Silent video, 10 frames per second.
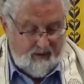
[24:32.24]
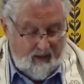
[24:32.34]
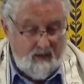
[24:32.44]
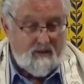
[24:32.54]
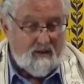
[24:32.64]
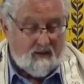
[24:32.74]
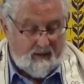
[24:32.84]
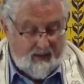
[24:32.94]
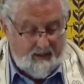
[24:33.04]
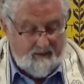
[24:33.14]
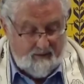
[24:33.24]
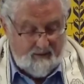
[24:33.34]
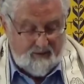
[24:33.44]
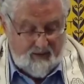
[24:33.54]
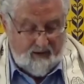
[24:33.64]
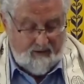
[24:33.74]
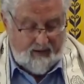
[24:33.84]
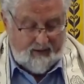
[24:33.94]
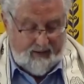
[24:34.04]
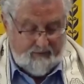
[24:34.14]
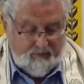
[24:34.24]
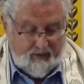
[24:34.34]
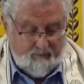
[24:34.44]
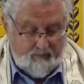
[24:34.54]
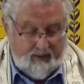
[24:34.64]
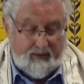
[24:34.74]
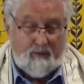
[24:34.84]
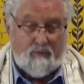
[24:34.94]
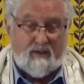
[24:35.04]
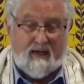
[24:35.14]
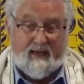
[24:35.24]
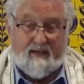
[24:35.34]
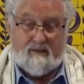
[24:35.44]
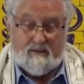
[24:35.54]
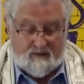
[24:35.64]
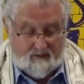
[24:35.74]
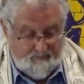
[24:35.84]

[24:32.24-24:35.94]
Instantly, Tzara'at left him, and he was cleansed.